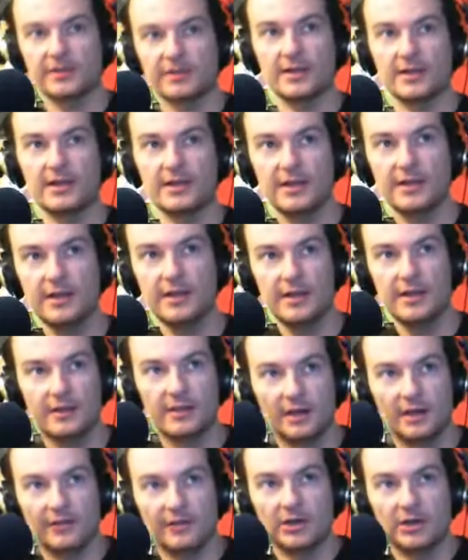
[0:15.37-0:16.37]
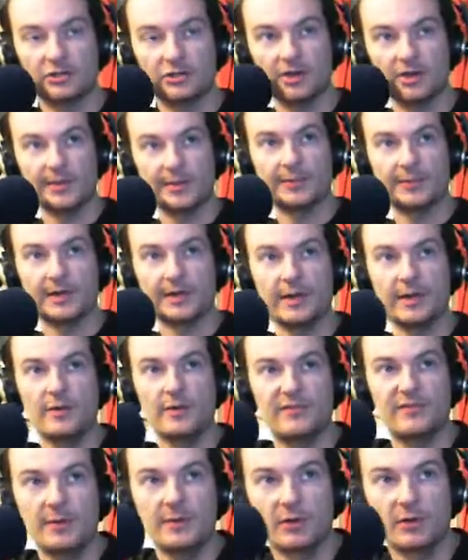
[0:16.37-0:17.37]
the live video stream up at
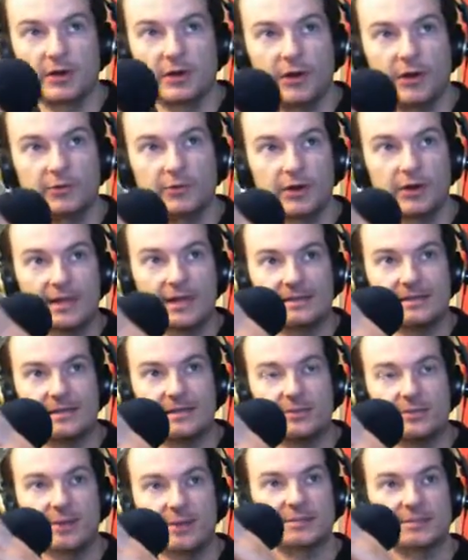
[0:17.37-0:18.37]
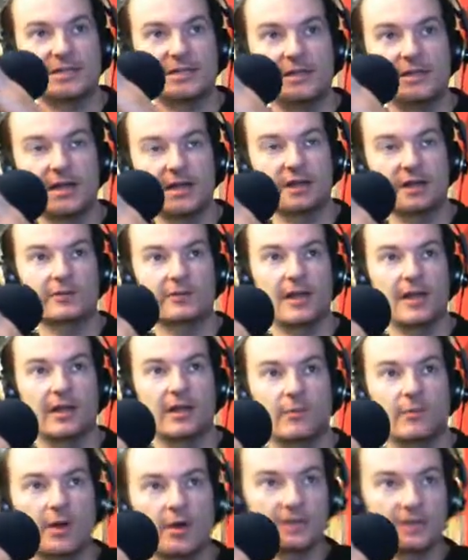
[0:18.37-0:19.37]
kiwifm.co.nz, you'll be able to see Chelfyn.
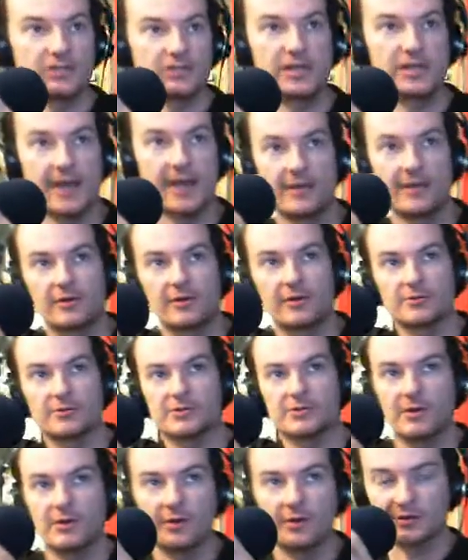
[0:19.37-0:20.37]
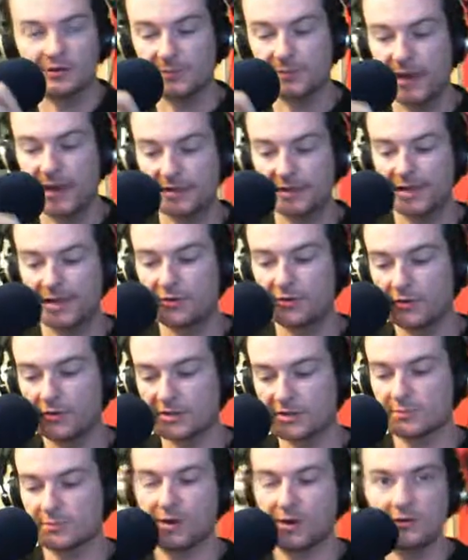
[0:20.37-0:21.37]
Otherwise, check it out also on demand later on
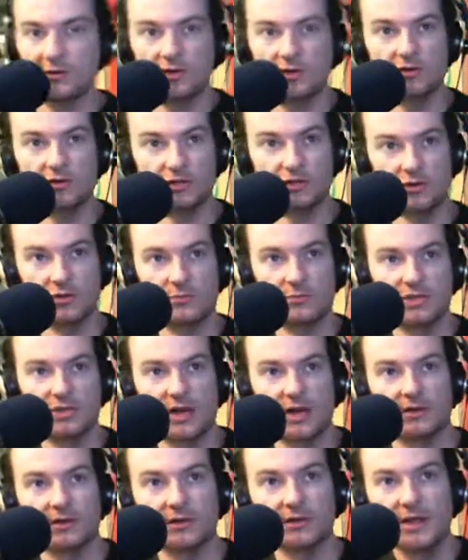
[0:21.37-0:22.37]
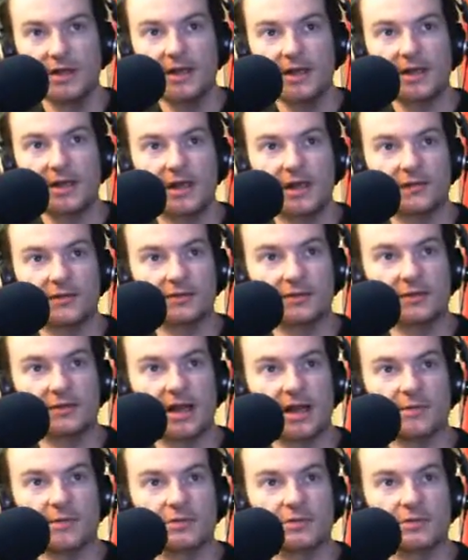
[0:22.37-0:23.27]
as well on the YouTube channel. Chelfyn, today